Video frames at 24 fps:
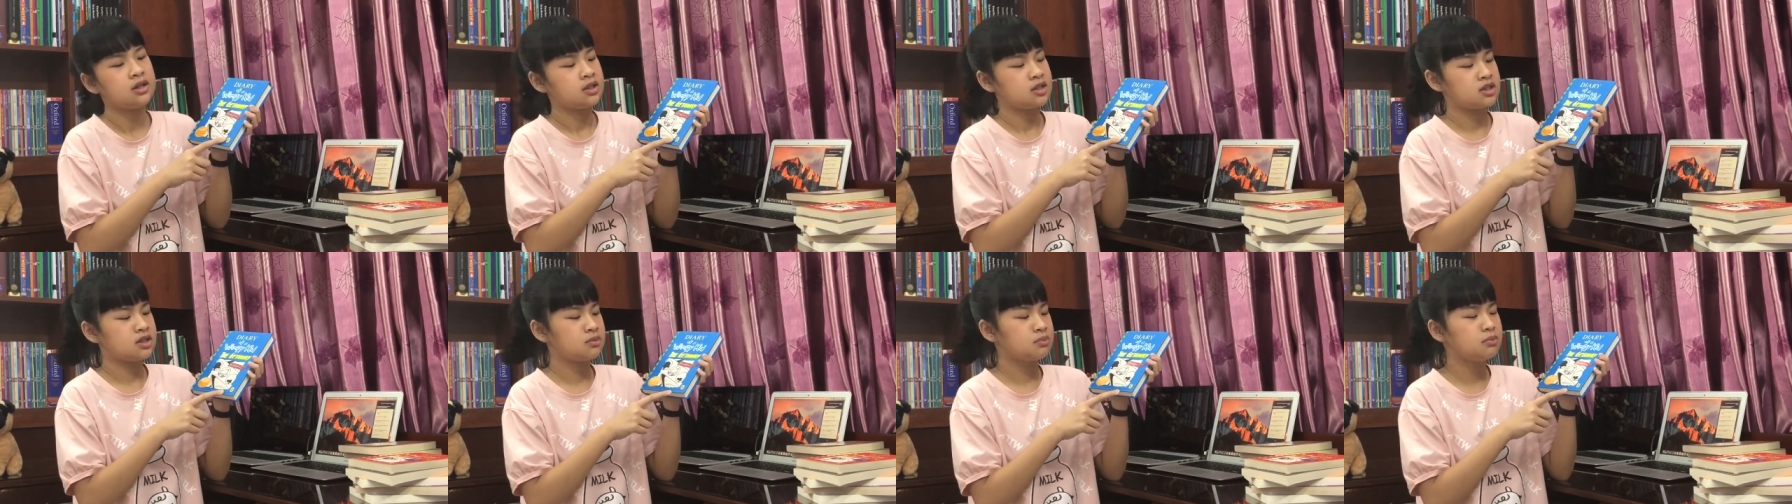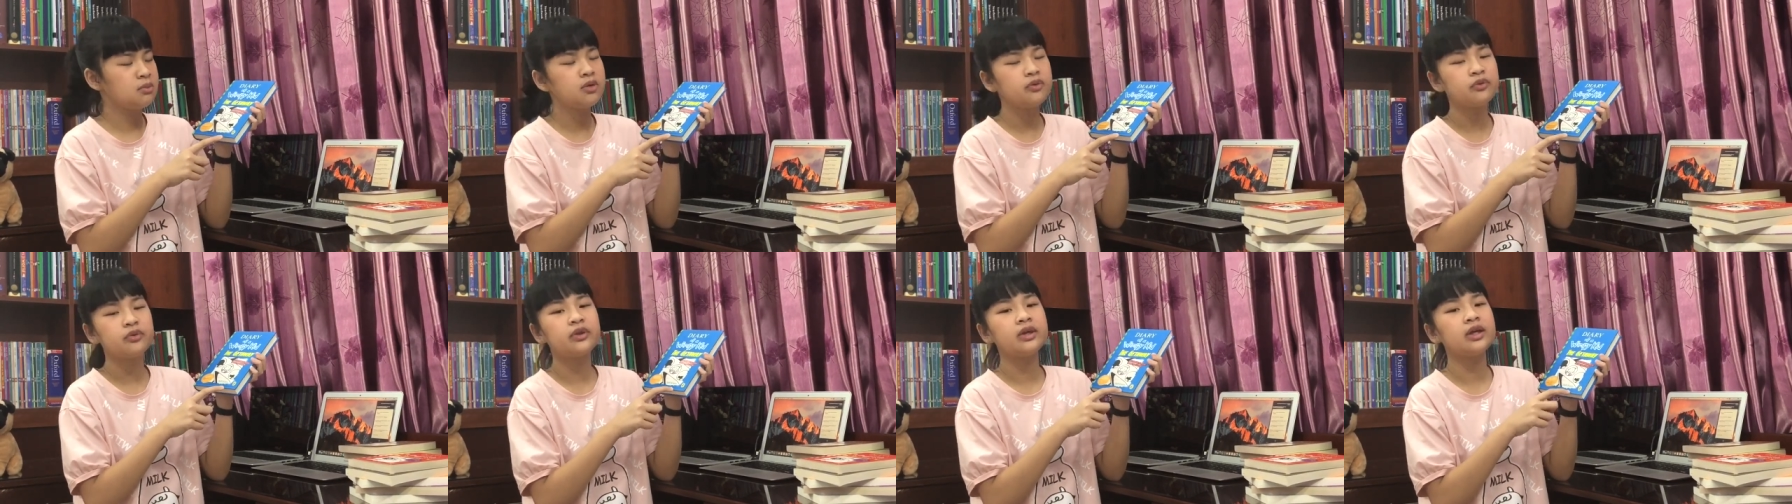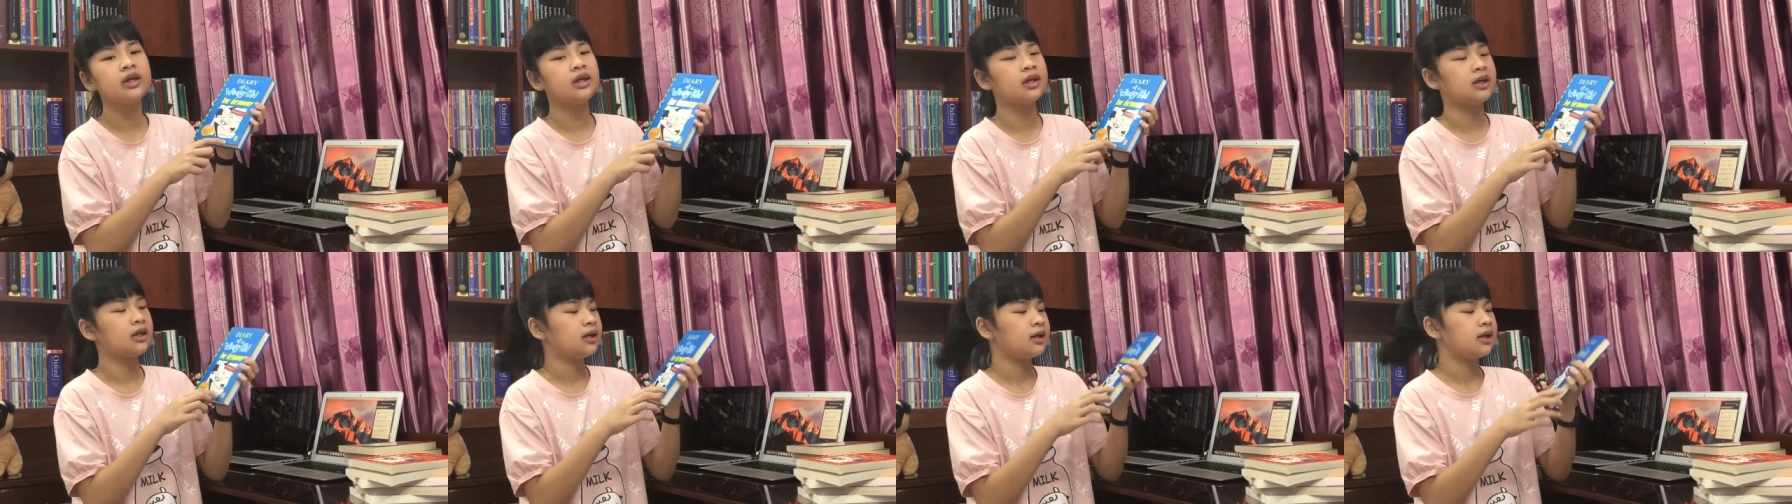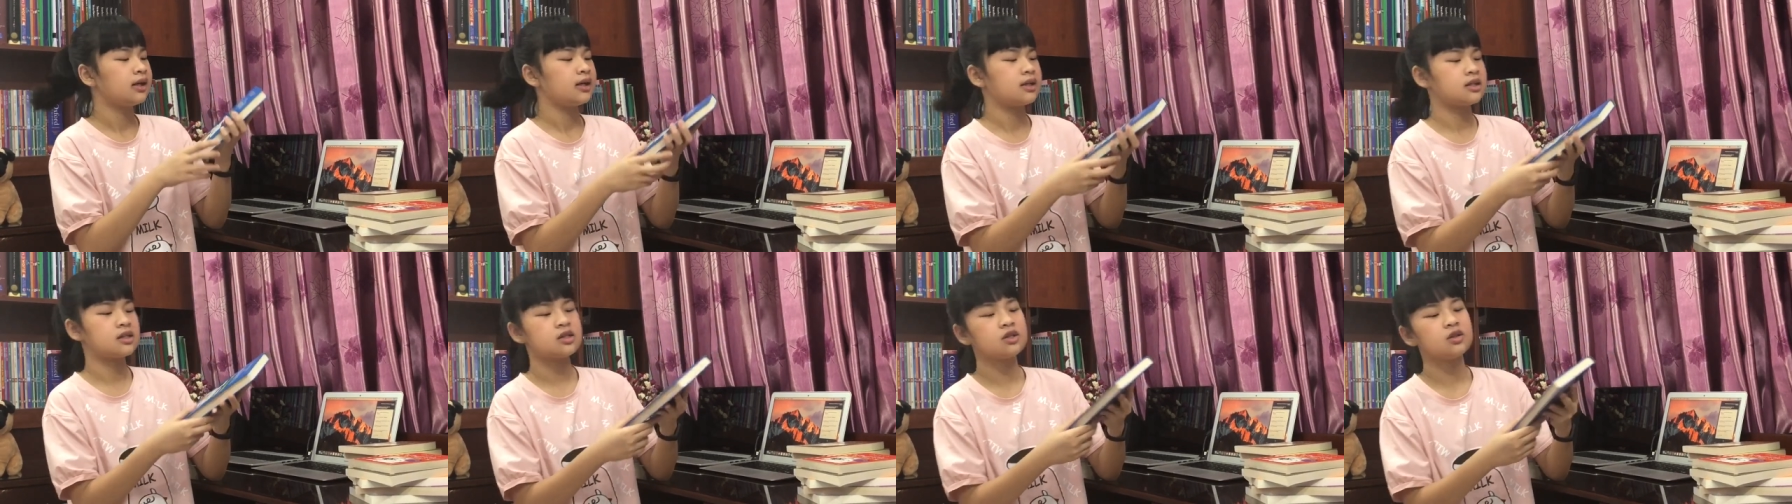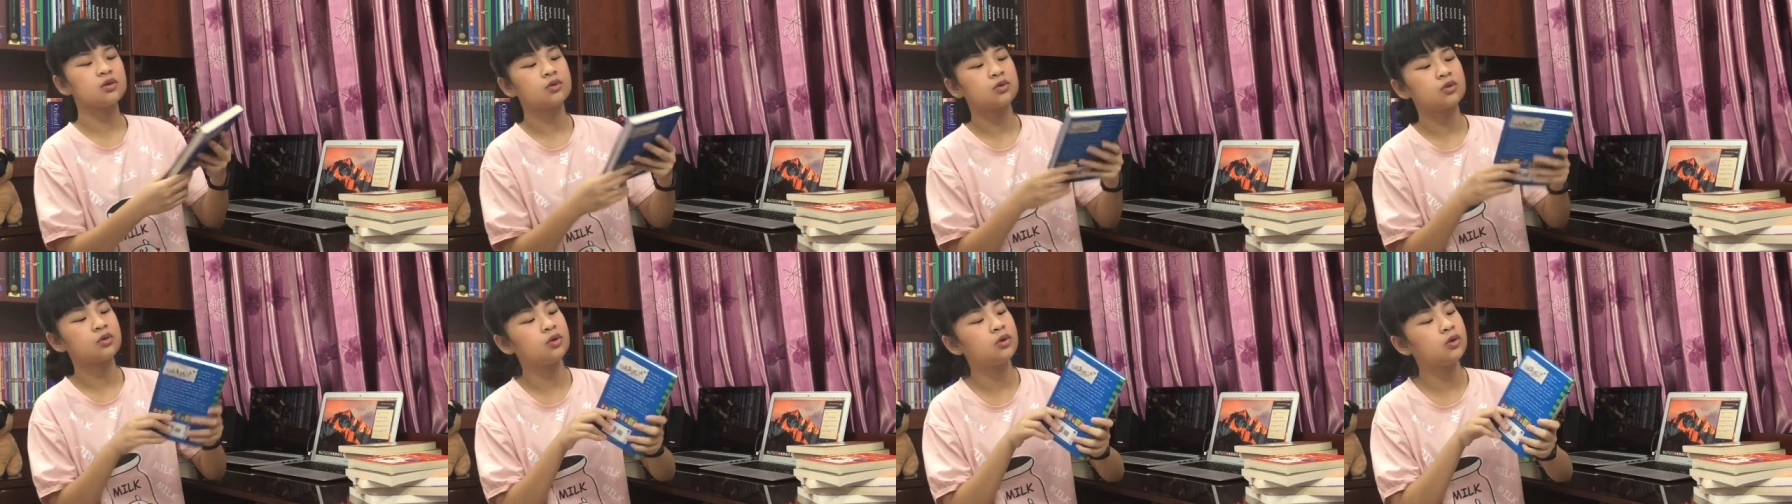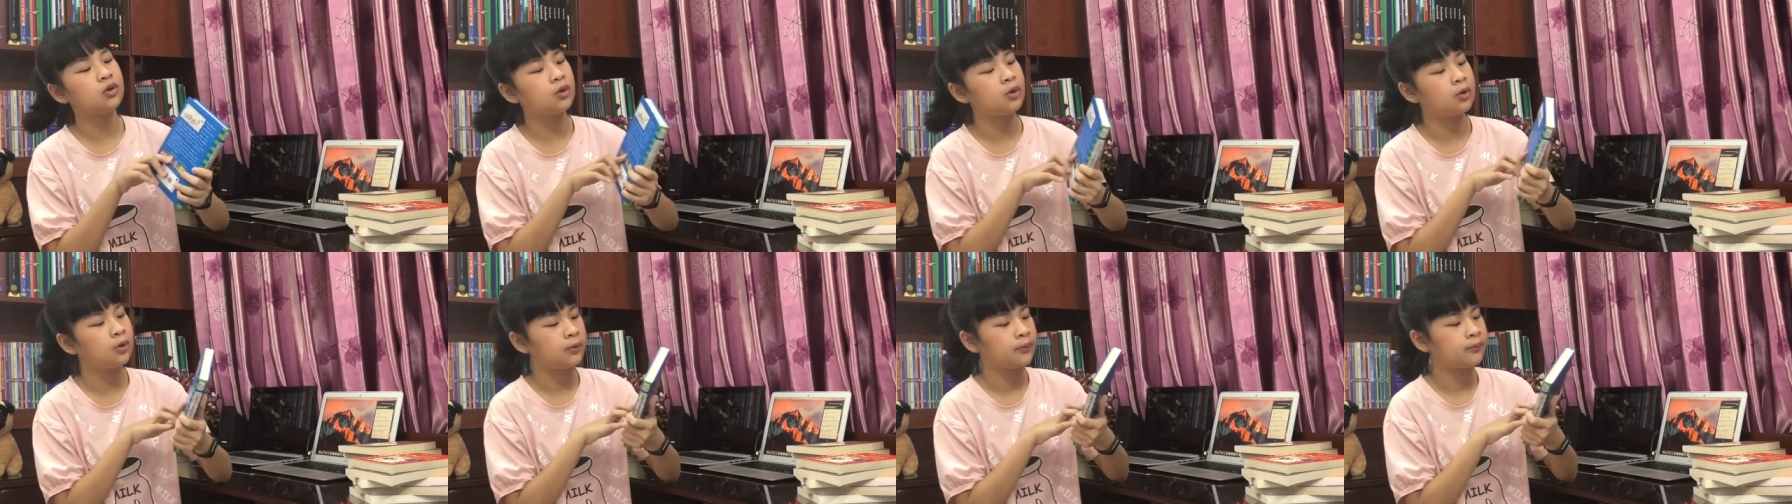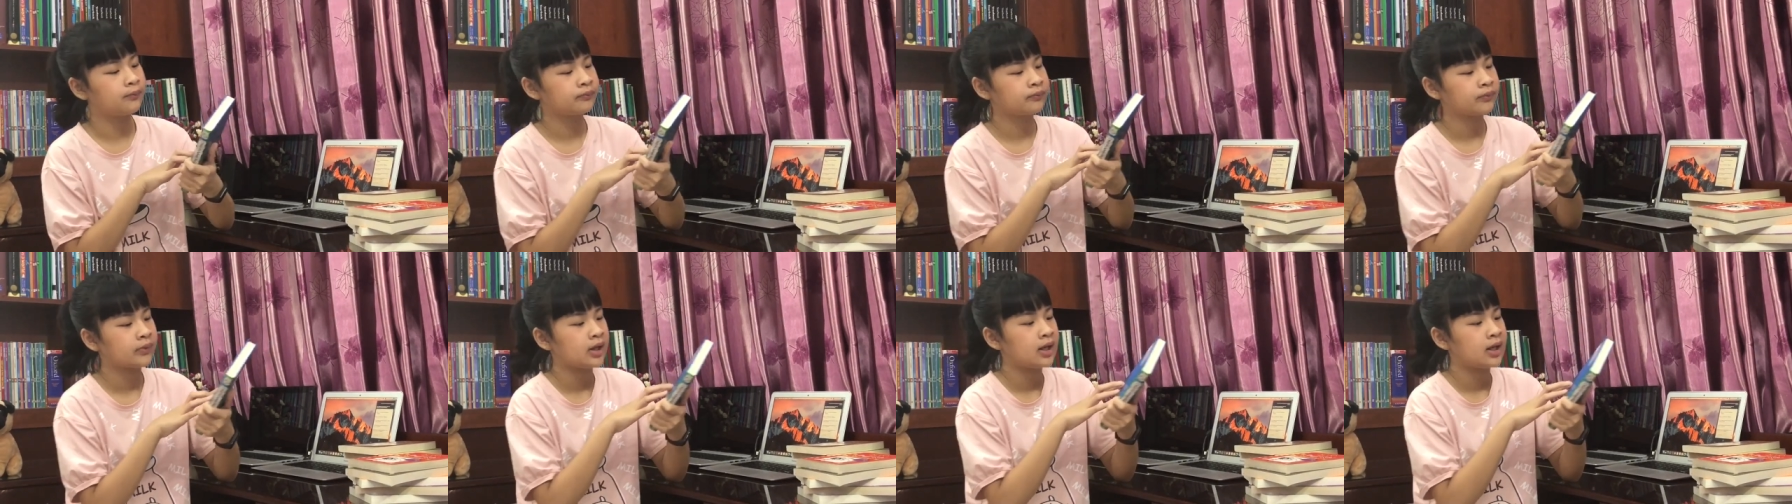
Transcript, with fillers: smoothy. It's so cool.